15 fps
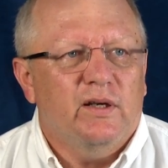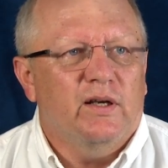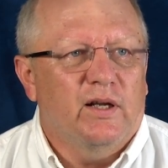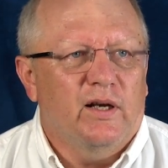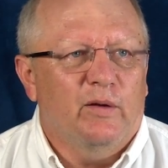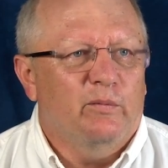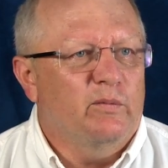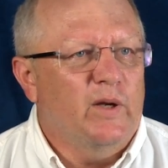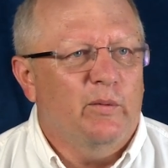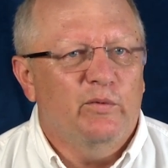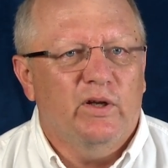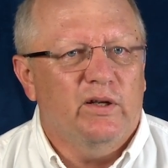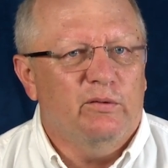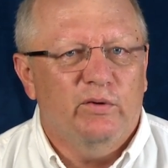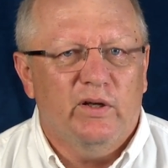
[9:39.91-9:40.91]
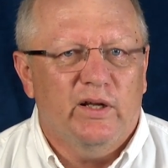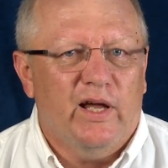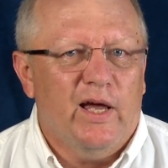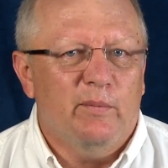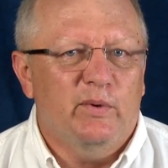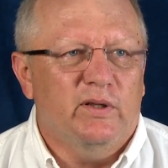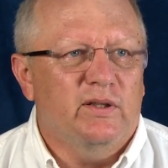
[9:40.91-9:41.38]
and I'm really, really
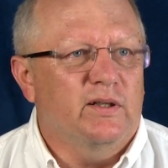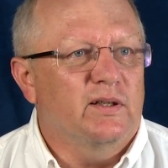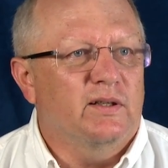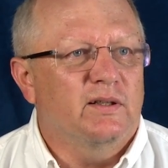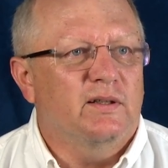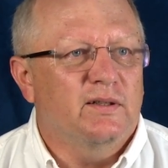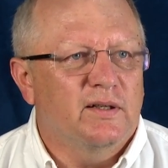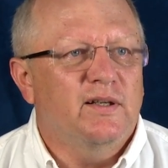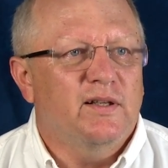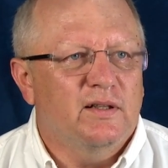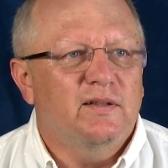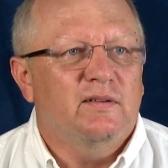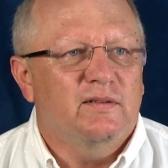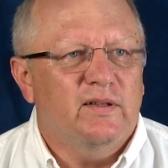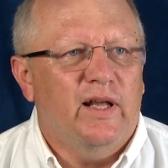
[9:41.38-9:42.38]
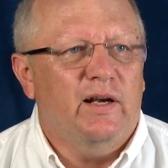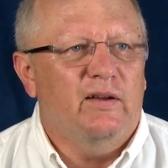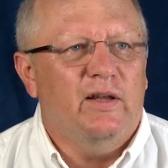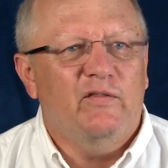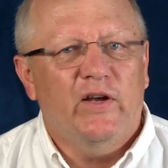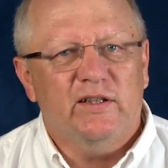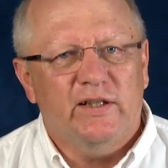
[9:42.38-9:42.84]
happy to.
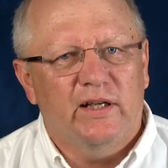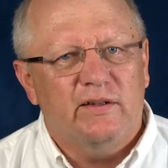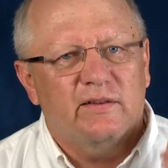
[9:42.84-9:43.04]
And in fact,